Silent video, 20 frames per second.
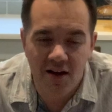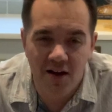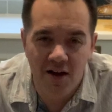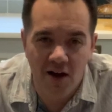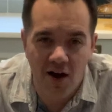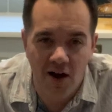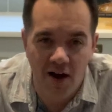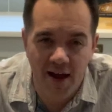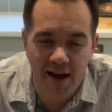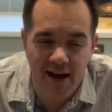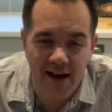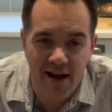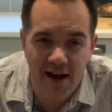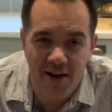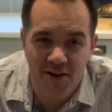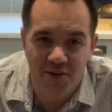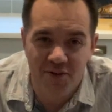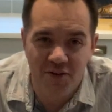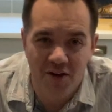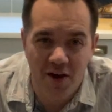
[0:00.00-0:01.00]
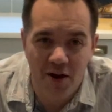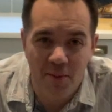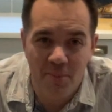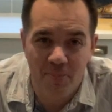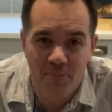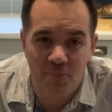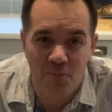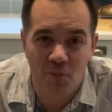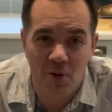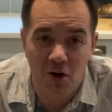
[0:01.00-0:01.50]
Hi
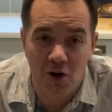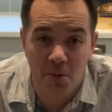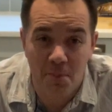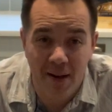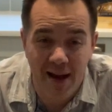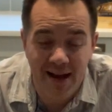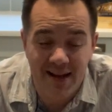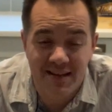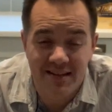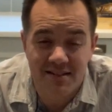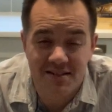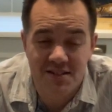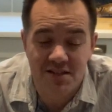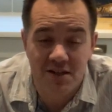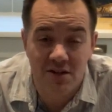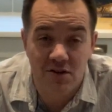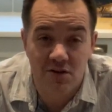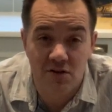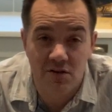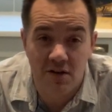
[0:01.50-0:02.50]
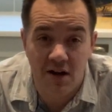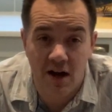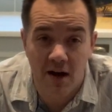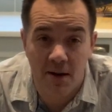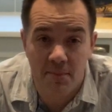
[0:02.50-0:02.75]
and welcome back to